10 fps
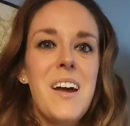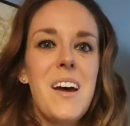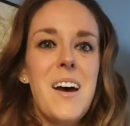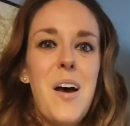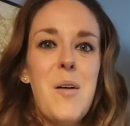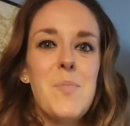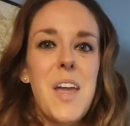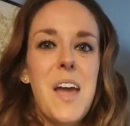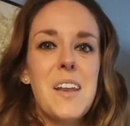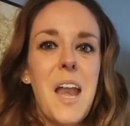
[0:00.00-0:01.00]
They
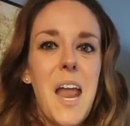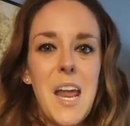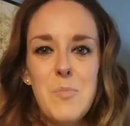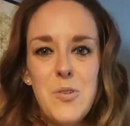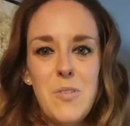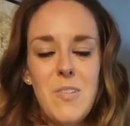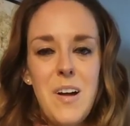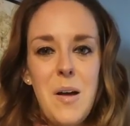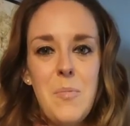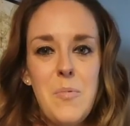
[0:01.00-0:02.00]
had an animal
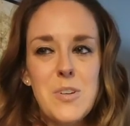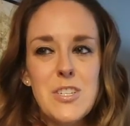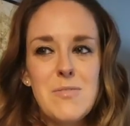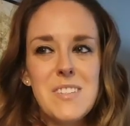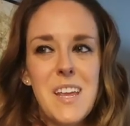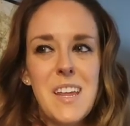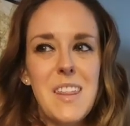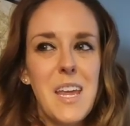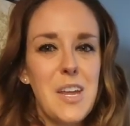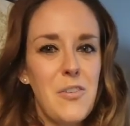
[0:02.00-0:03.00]
club when she was like in
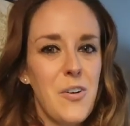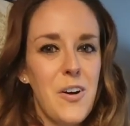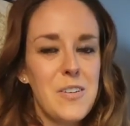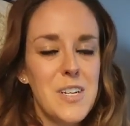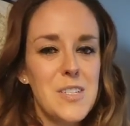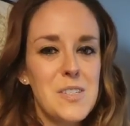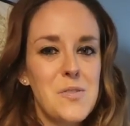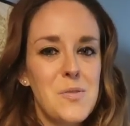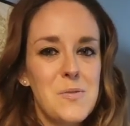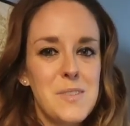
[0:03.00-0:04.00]
like kindergarten in
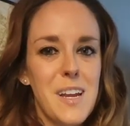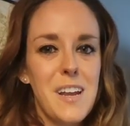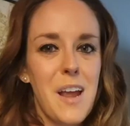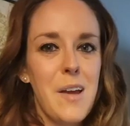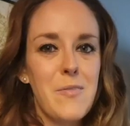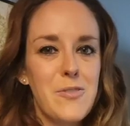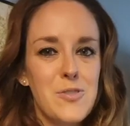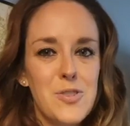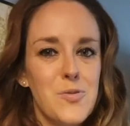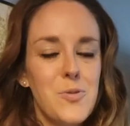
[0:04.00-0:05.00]
school. It was like an after
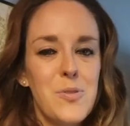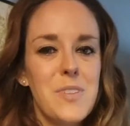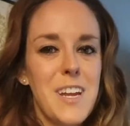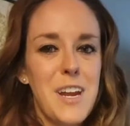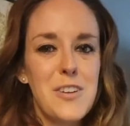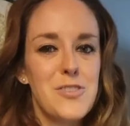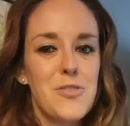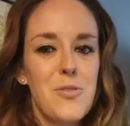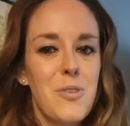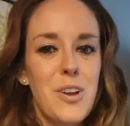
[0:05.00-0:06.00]
school, like
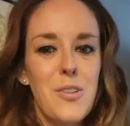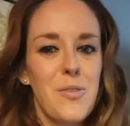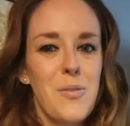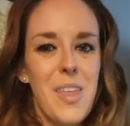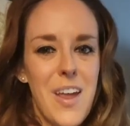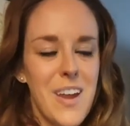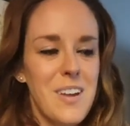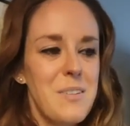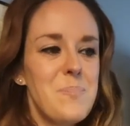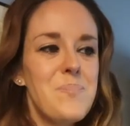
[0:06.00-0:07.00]
extracurricular
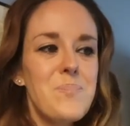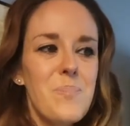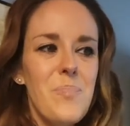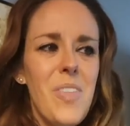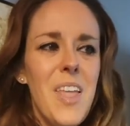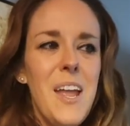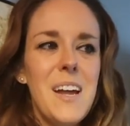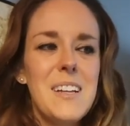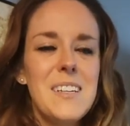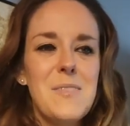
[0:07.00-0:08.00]
thing.
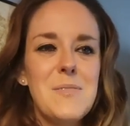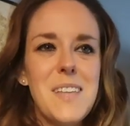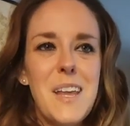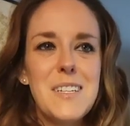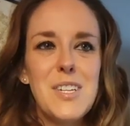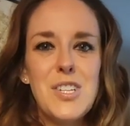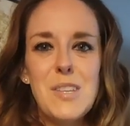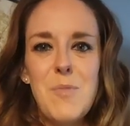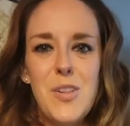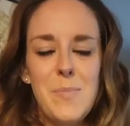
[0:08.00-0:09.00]
And it was like teaching
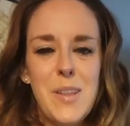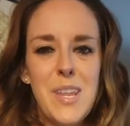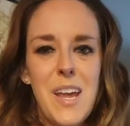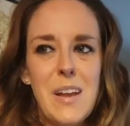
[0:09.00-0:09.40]
them all about the